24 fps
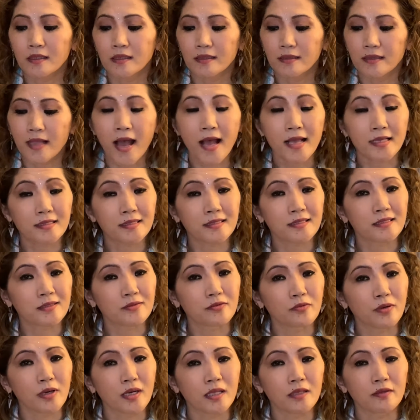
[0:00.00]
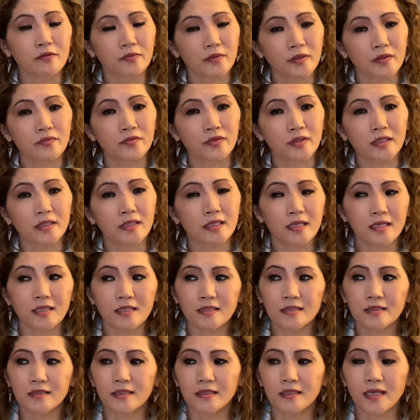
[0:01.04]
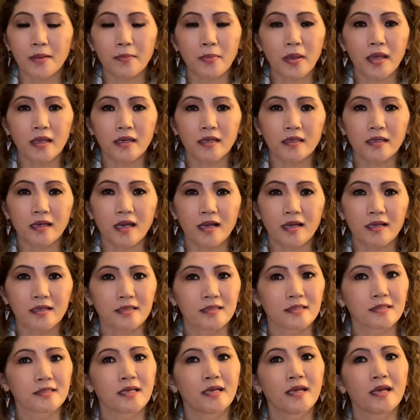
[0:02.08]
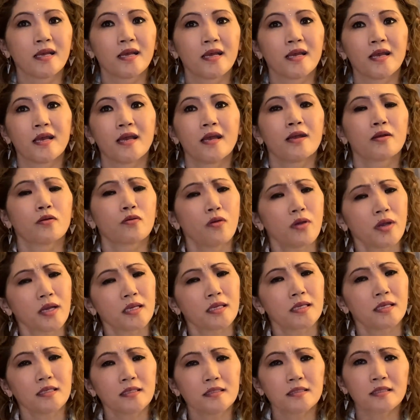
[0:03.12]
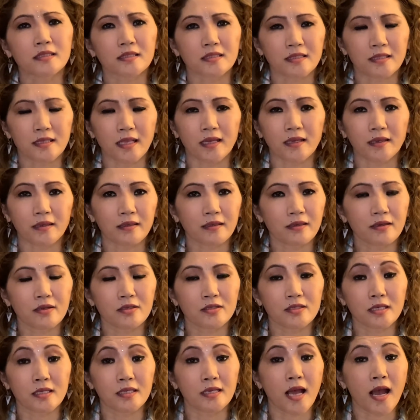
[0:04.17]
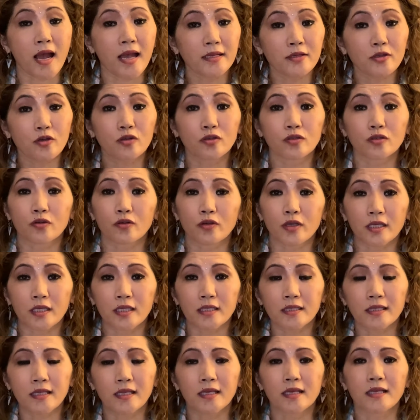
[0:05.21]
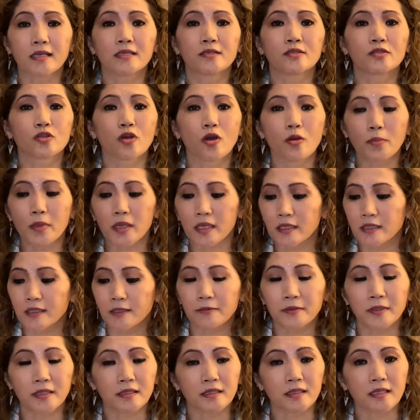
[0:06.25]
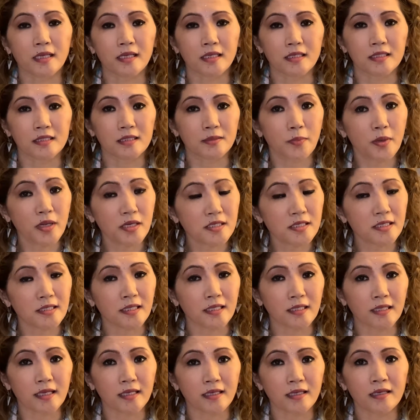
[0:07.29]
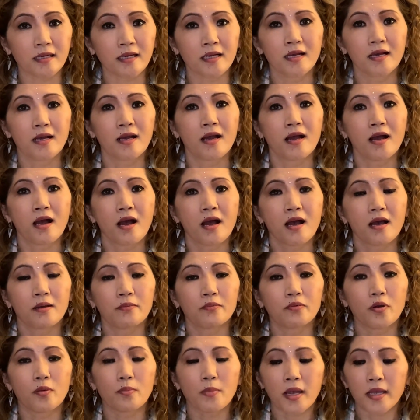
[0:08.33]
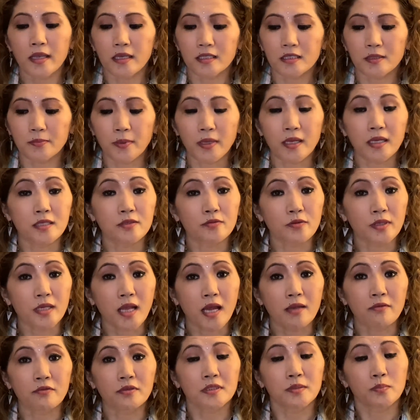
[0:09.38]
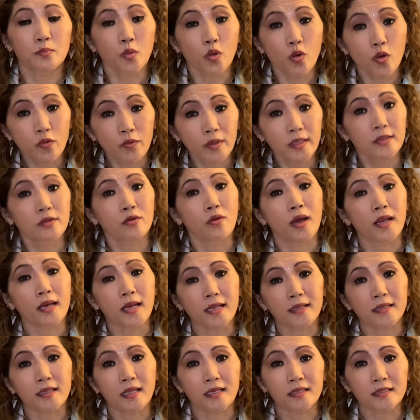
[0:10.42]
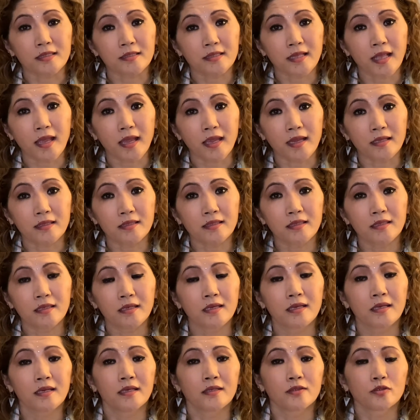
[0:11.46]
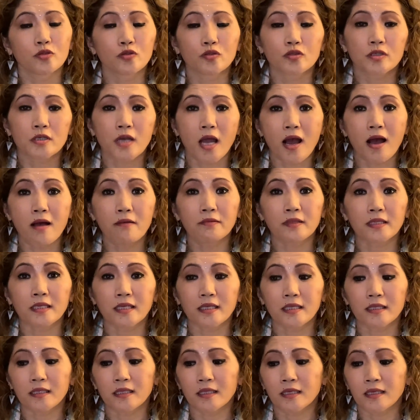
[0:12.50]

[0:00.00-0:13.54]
last 12-15 years in America is quite interesting, and I don't know anything, so many different things, especially like for my experience when I was moving to another state, to traveling